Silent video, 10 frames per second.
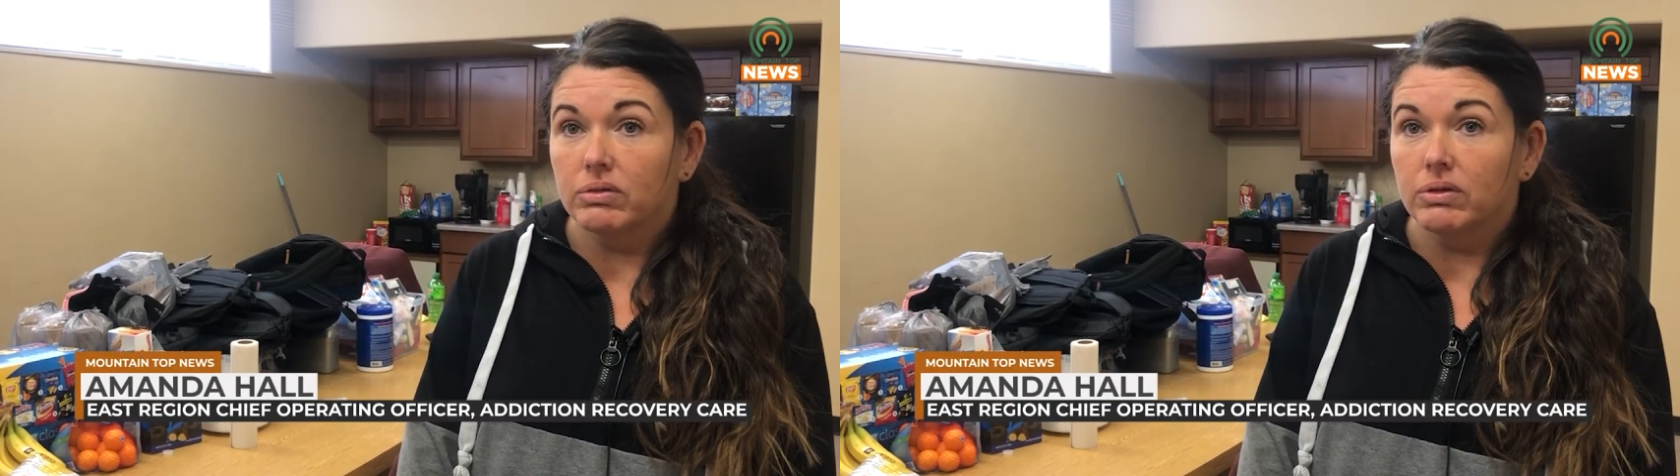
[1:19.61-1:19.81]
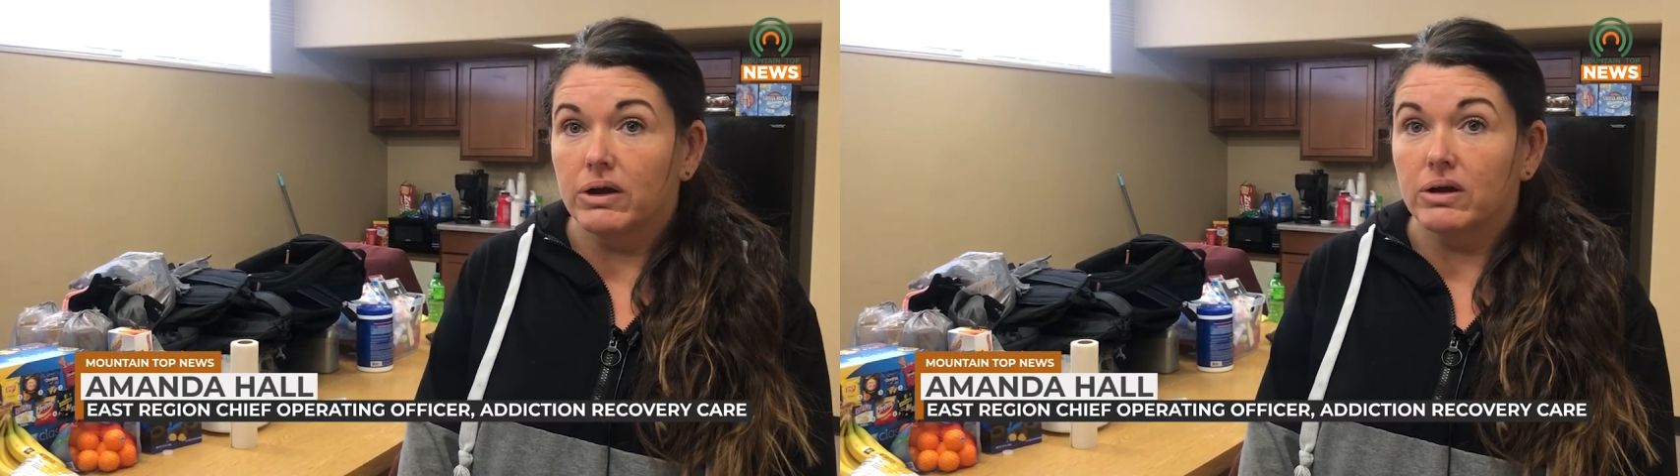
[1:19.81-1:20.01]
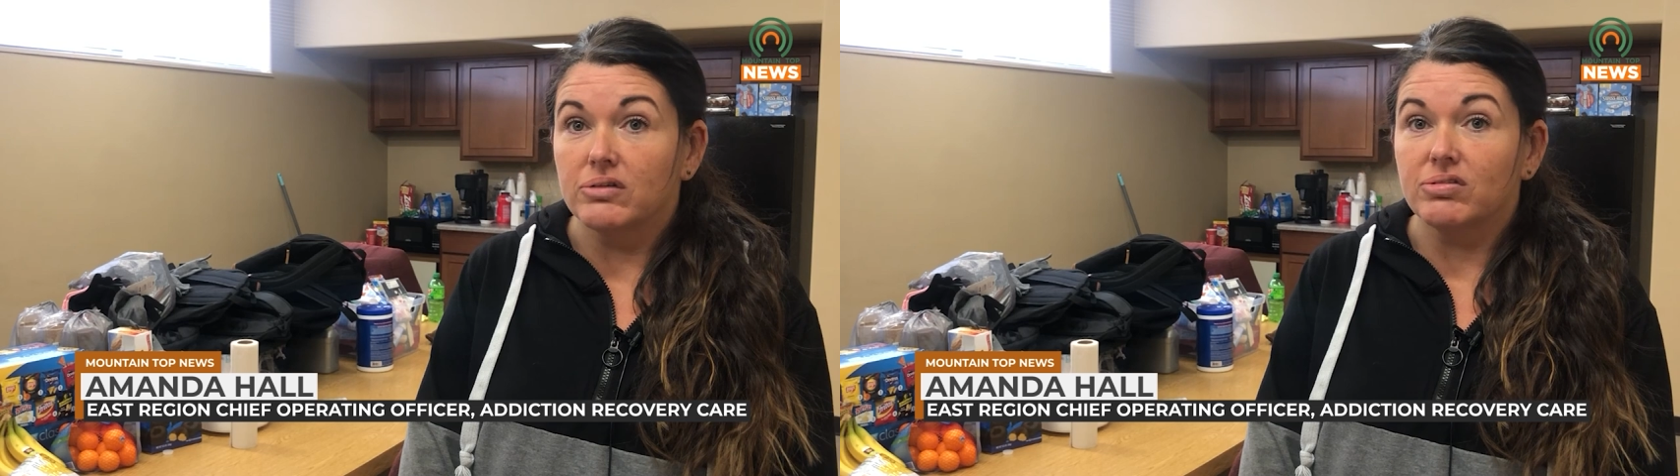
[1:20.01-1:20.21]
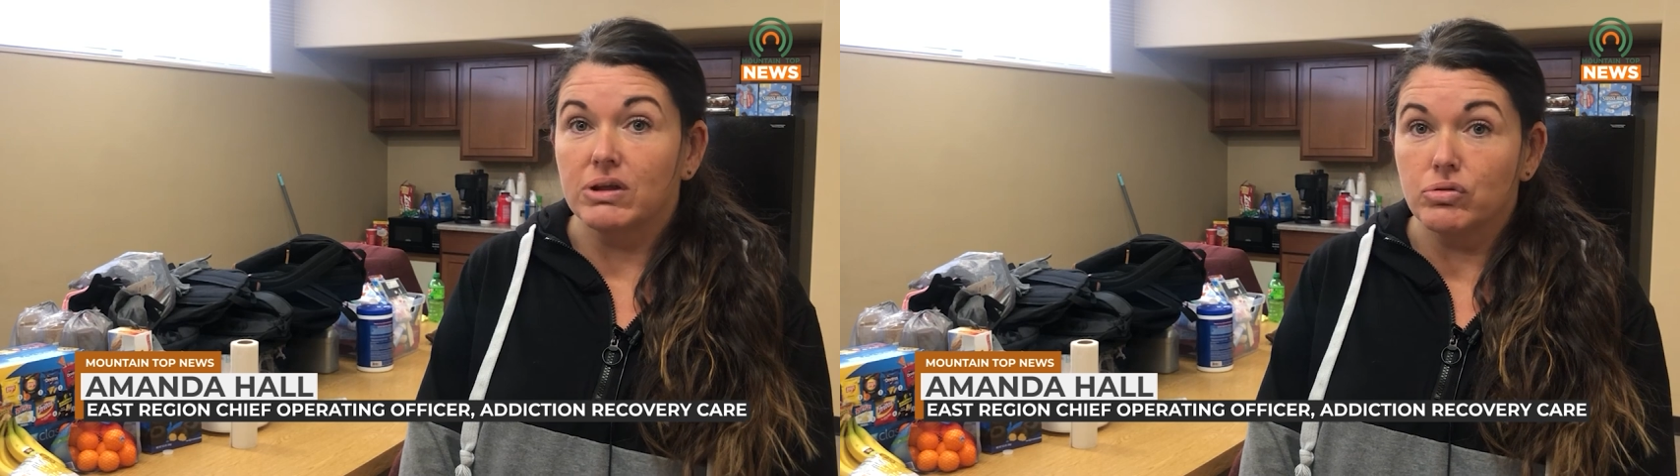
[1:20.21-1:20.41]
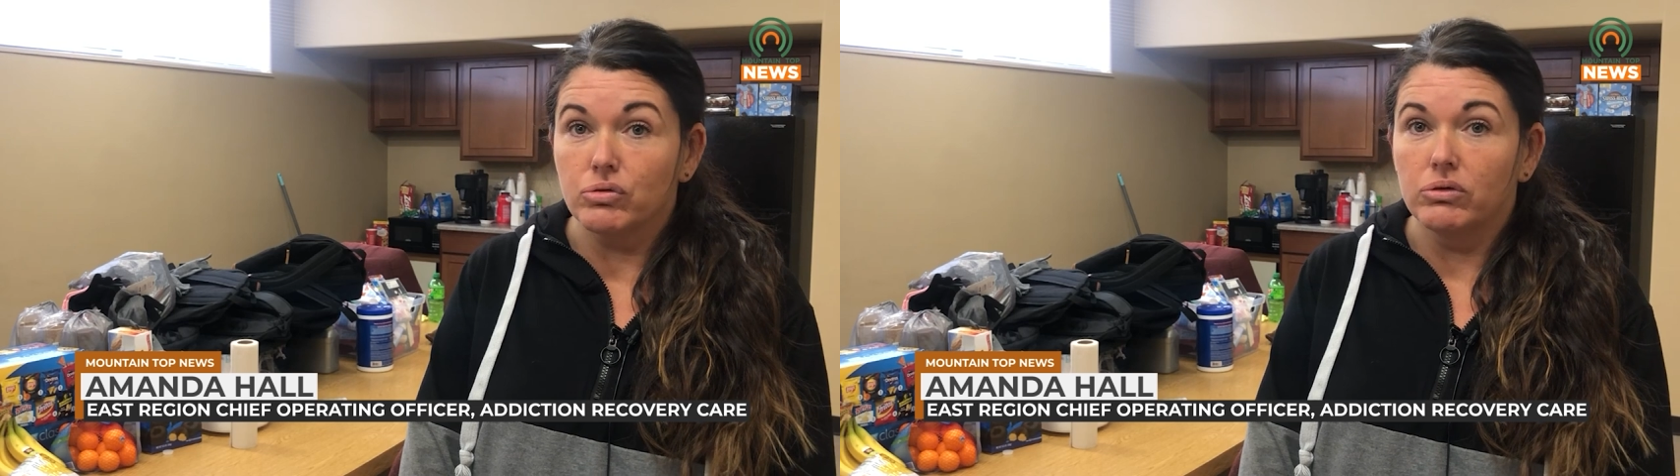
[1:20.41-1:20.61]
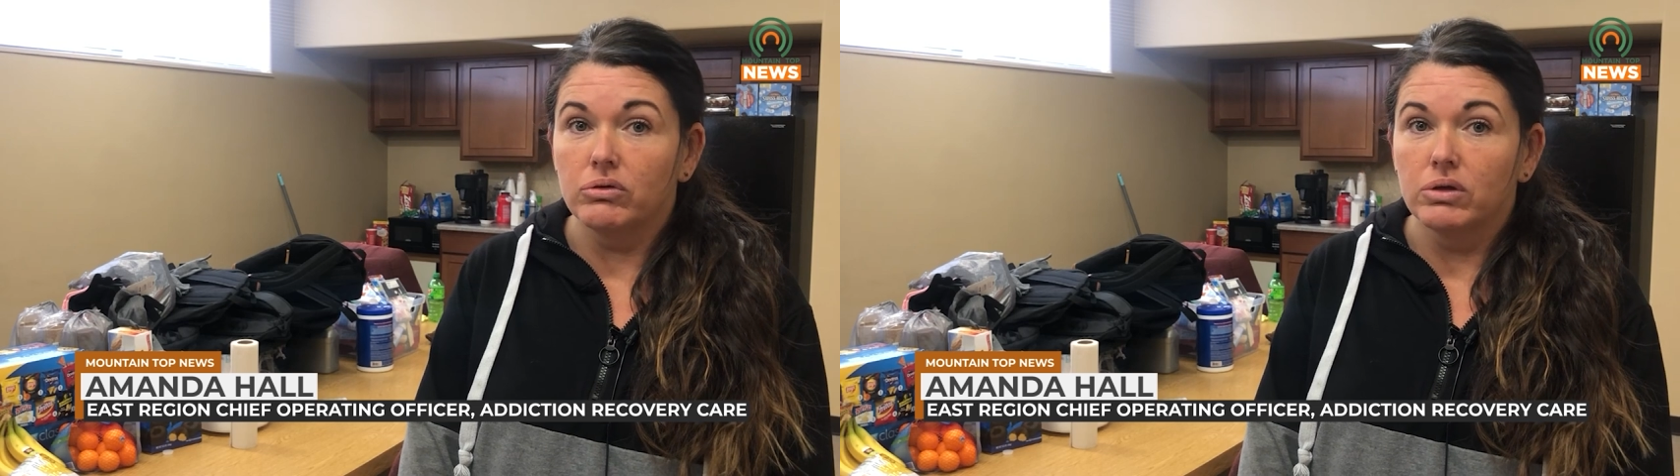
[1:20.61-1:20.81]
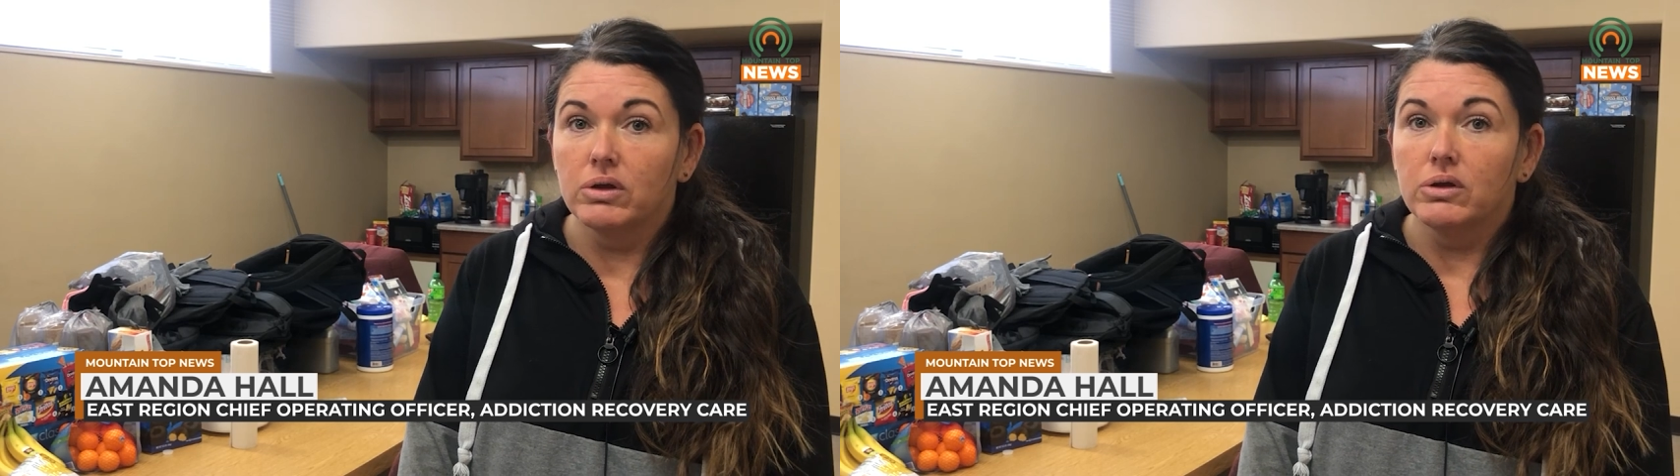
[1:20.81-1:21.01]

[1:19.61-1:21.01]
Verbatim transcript: They're essential,